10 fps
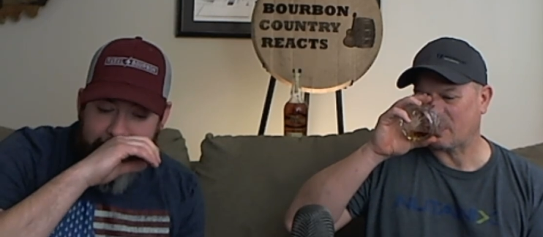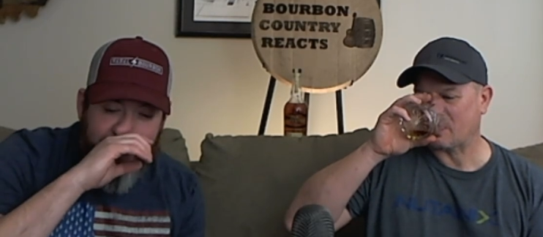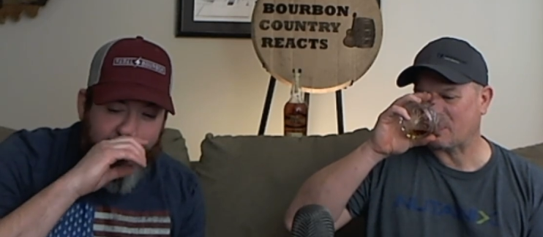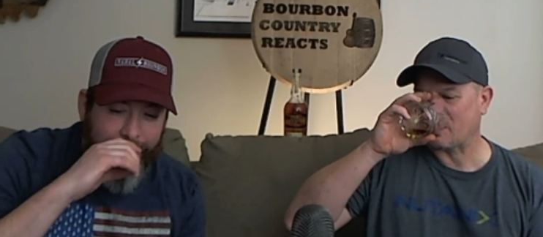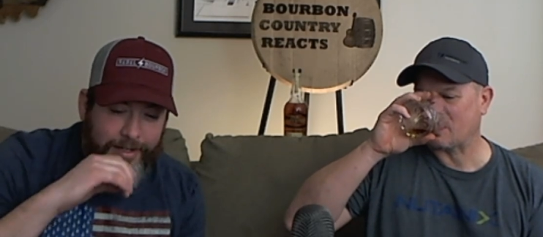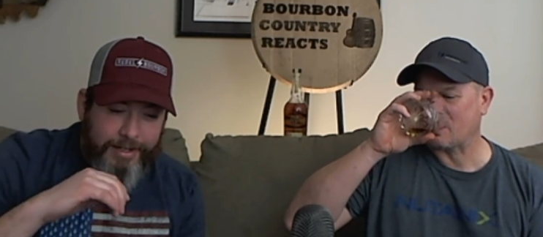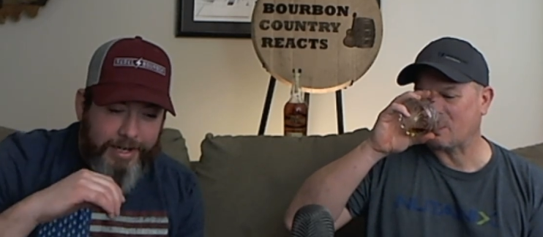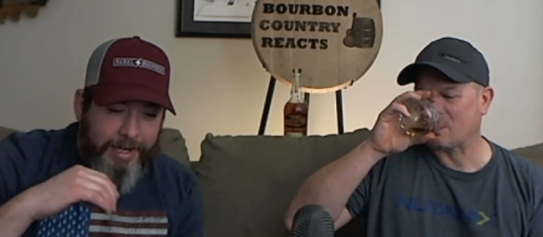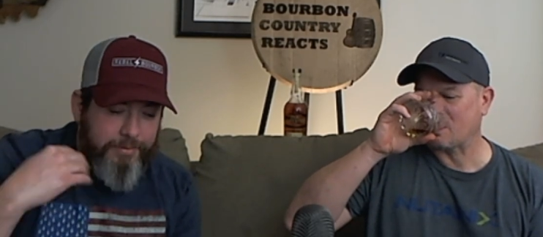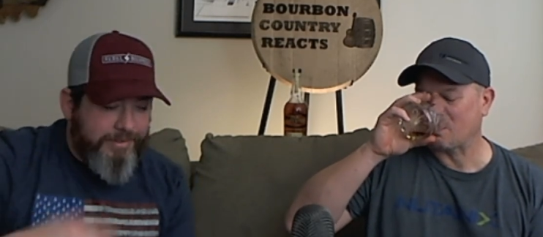Speaker 1: uh,
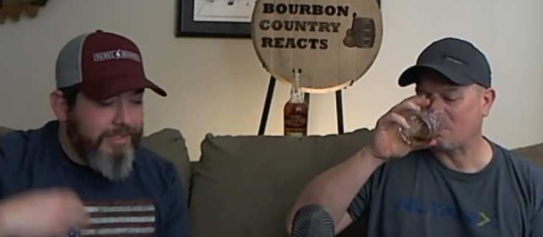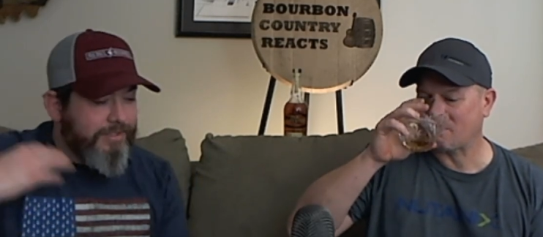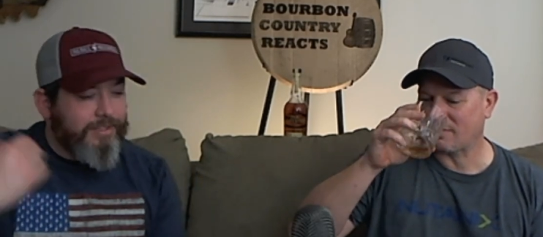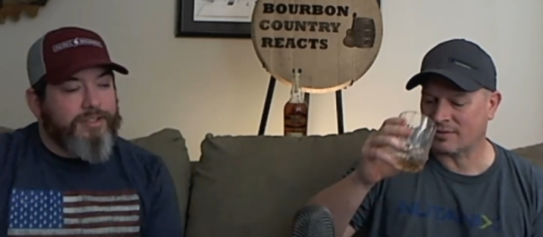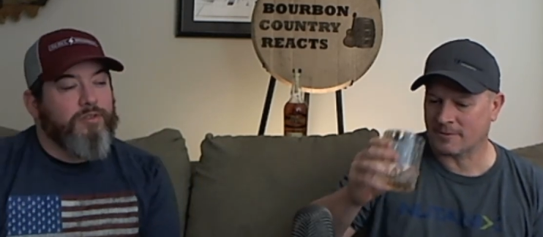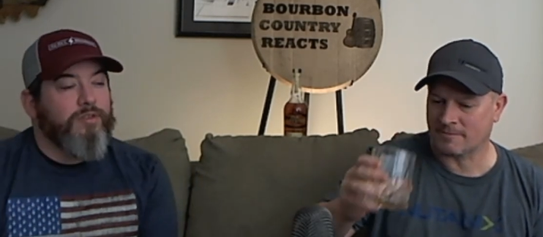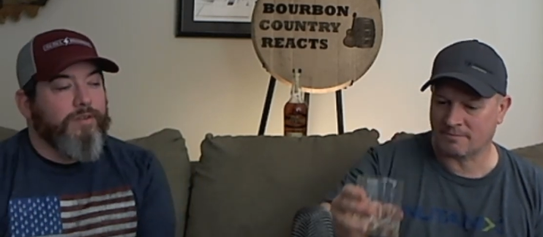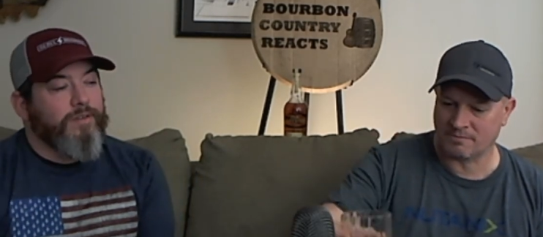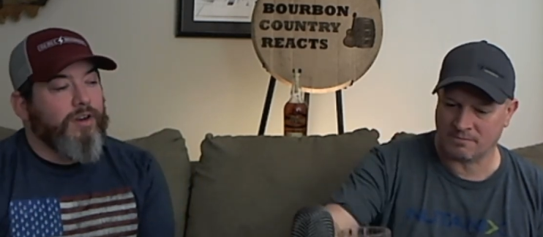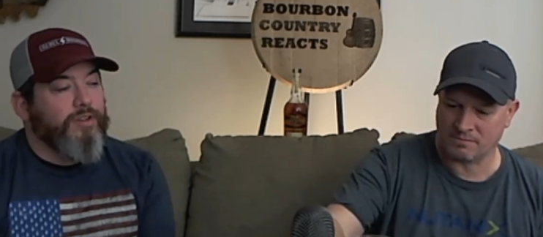I was listening to it
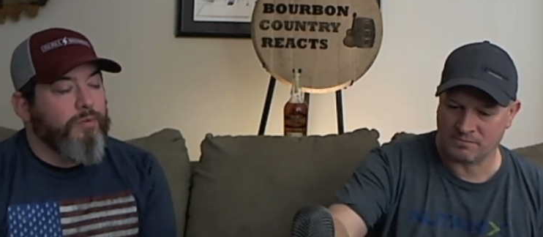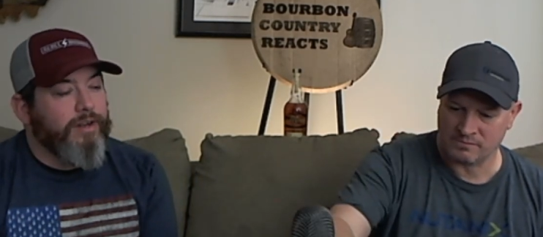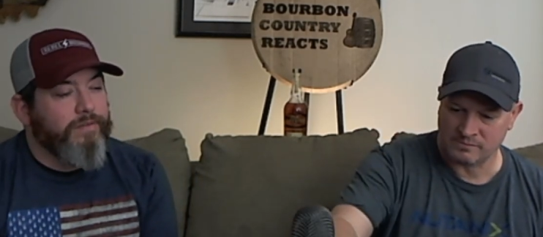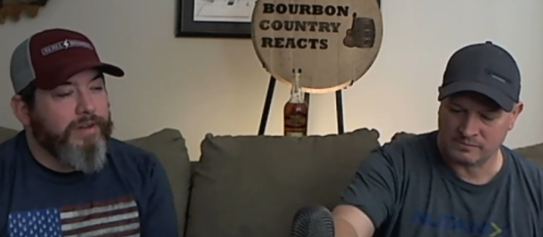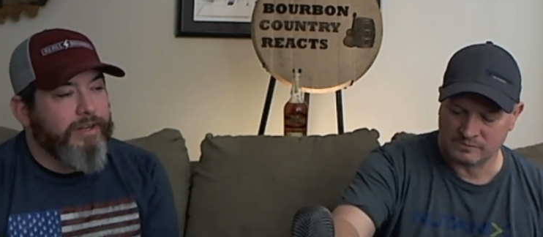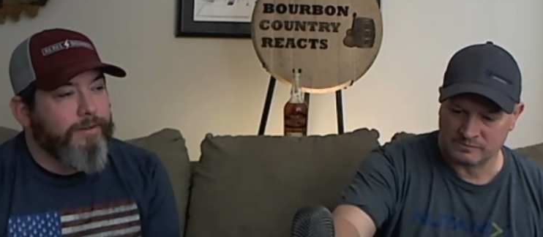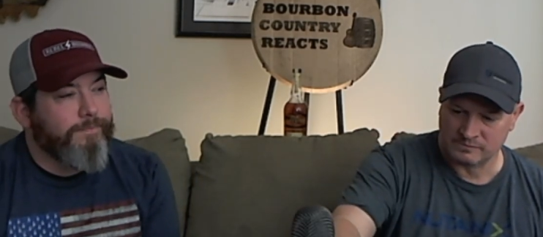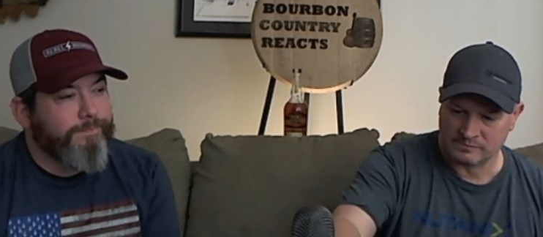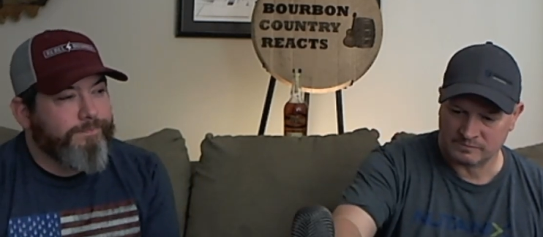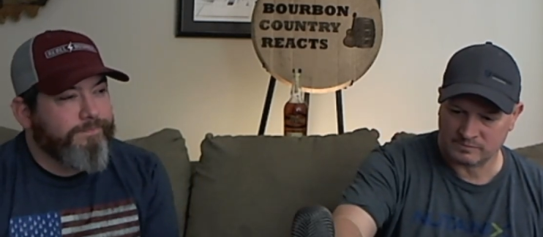over on the way over here,
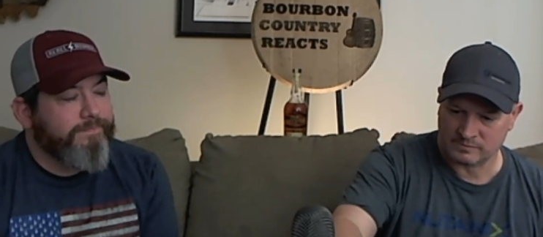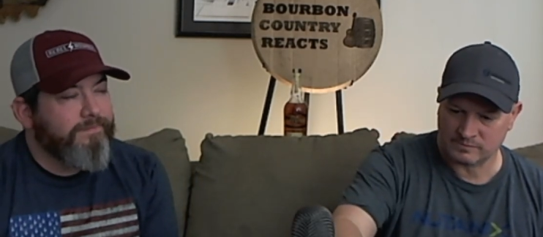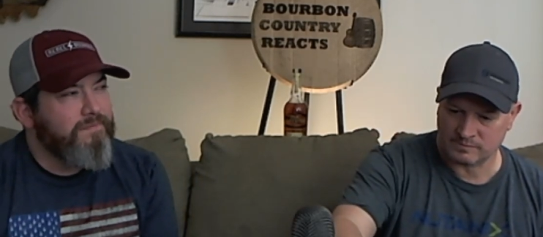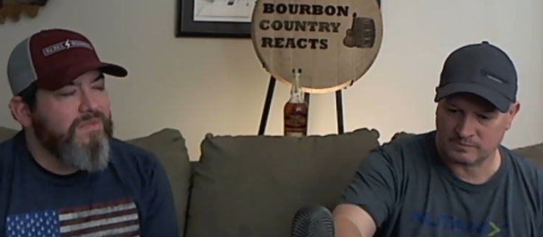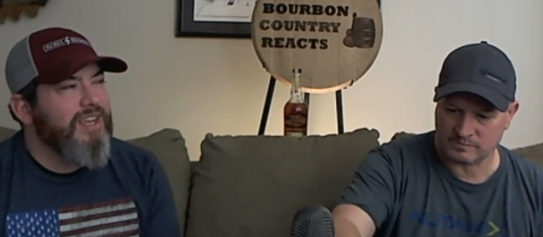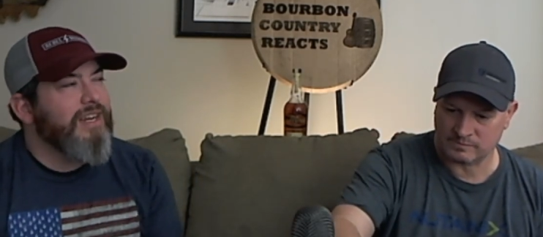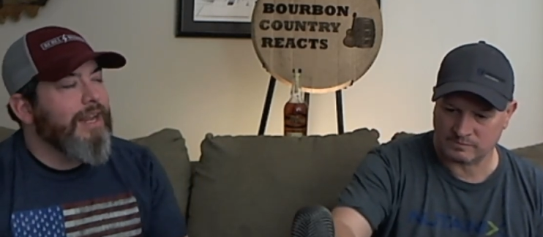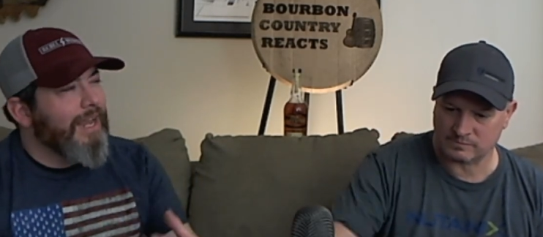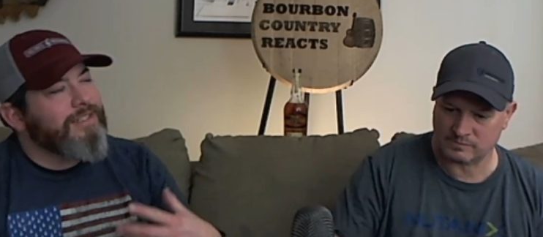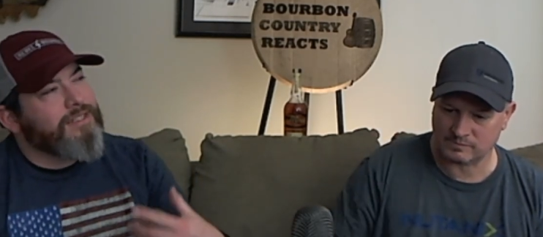and I
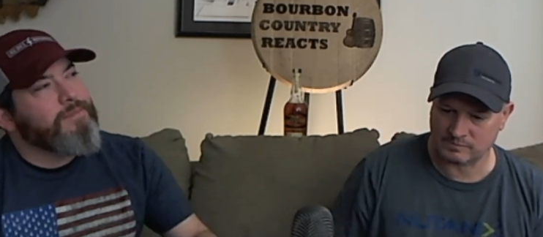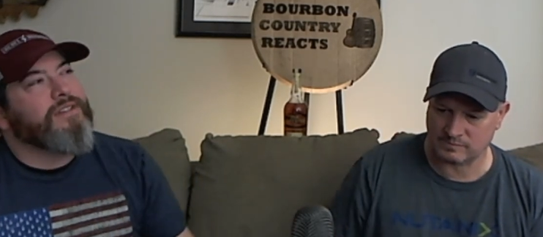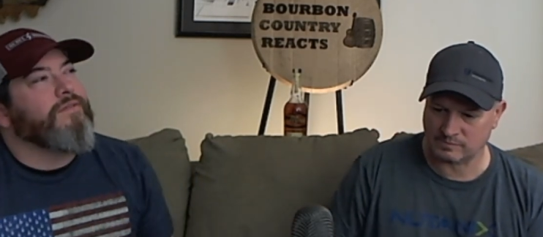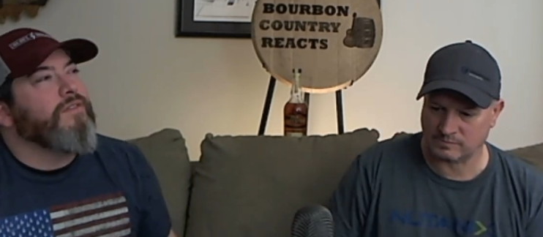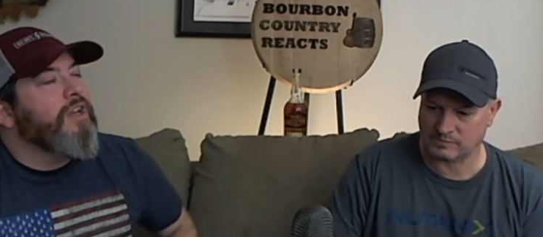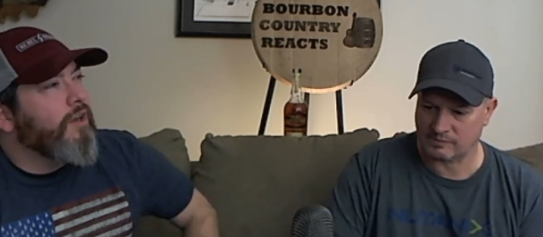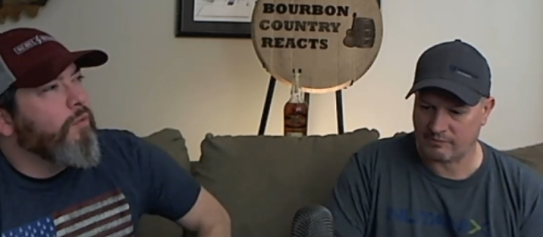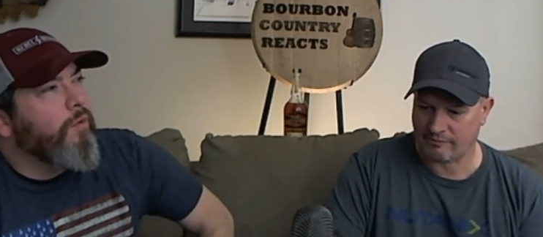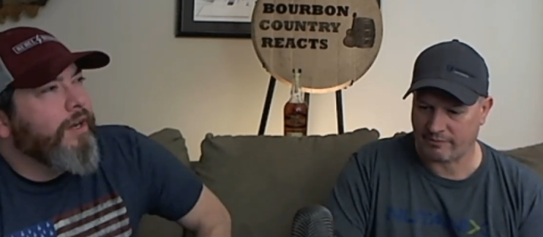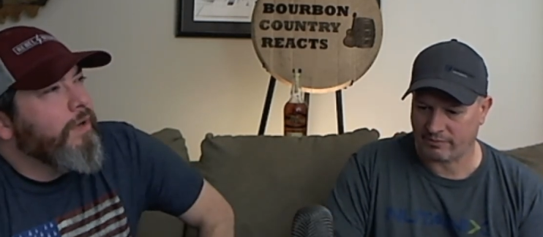asked myself,
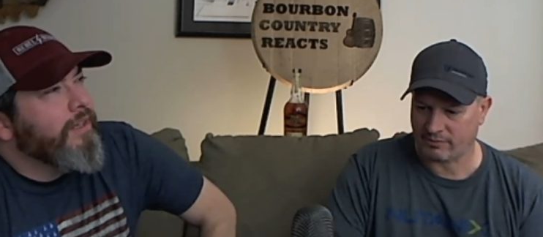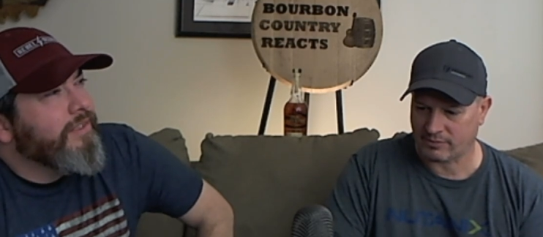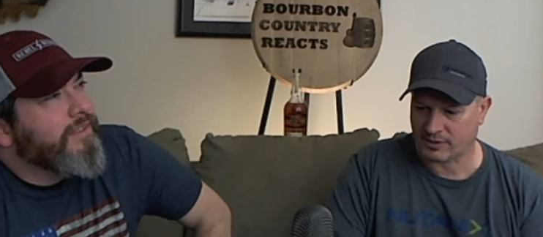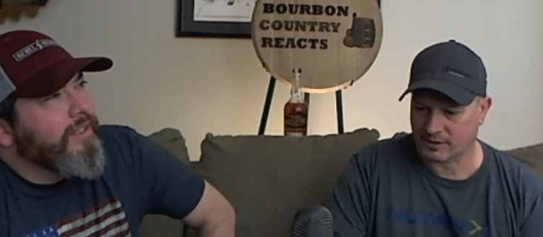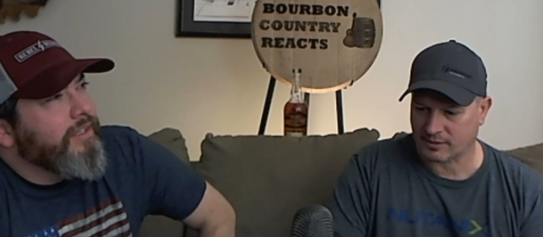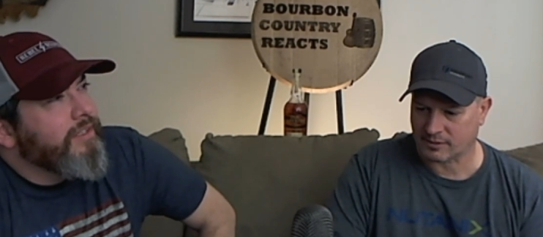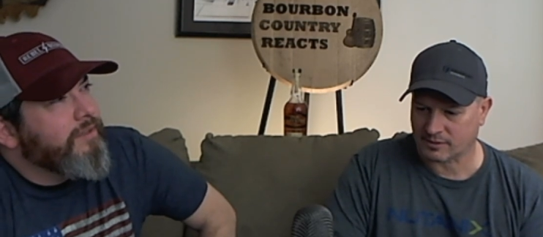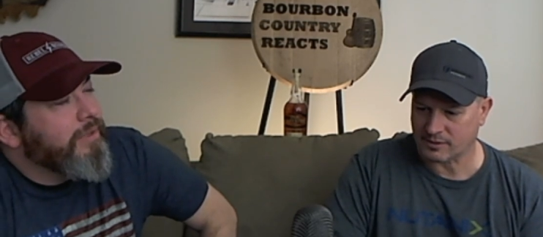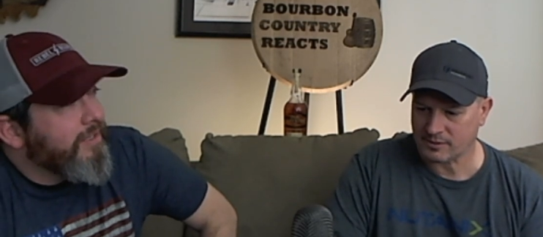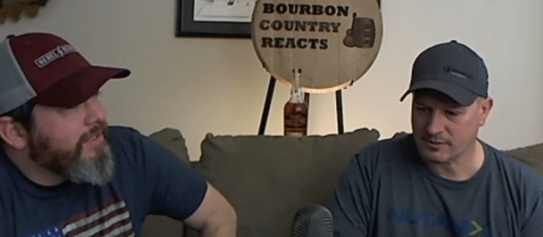why do I listen to this?
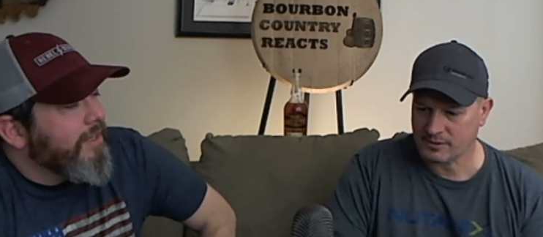Because I